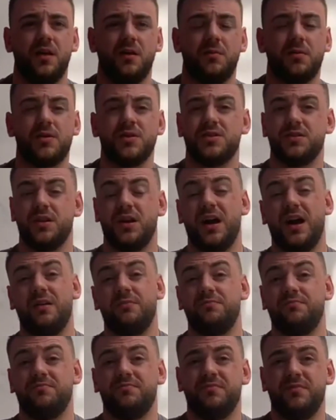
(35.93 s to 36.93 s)
because I
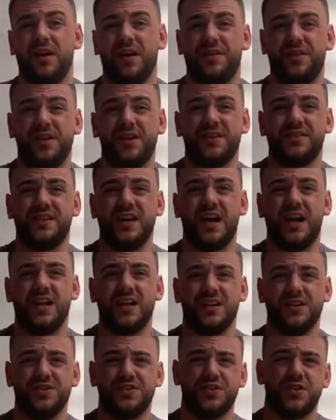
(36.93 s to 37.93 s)
think
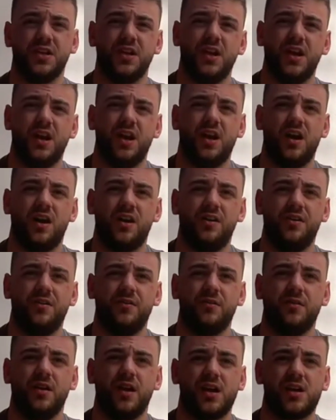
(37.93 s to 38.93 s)
Italians are,